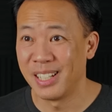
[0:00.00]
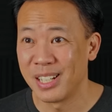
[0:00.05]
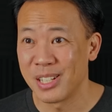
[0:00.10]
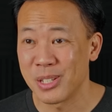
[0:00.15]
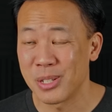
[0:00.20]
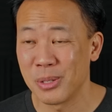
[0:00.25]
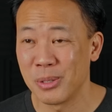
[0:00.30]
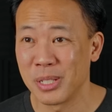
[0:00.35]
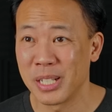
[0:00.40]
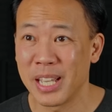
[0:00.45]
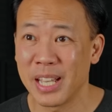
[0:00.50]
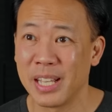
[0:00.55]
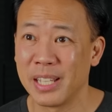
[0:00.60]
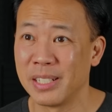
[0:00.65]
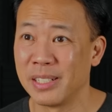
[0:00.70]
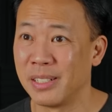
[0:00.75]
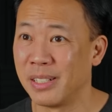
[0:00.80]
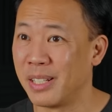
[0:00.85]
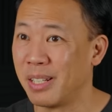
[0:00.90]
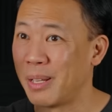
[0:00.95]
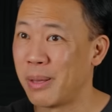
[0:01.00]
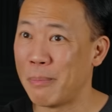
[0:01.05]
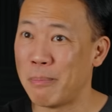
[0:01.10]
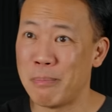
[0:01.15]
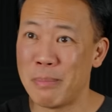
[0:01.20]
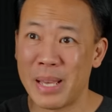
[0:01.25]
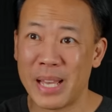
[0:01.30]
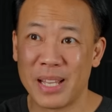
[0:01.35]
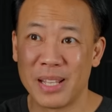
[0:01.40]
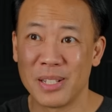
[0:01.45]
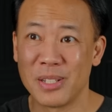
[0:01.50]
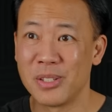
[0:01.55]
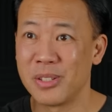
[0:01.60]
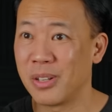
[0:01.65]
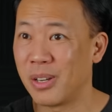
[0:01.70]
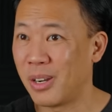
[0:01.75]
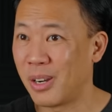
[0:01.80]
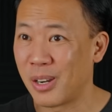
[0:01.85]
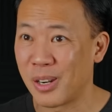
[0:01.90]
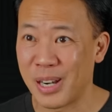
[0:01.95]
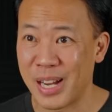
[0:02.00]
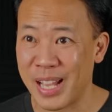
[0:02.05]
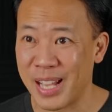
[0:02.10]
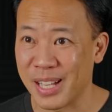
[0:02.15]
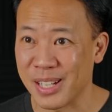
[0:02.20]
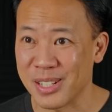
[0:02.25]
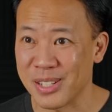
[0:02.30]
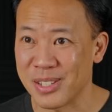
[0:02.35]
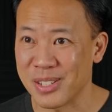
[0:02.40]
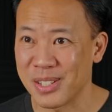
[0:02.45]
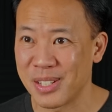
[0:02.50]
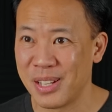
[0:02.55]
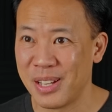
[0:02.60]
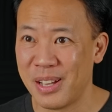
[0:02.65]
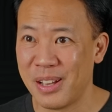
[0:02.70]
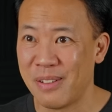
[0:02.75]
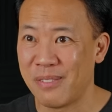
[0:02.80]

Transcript: So again, meds, RX,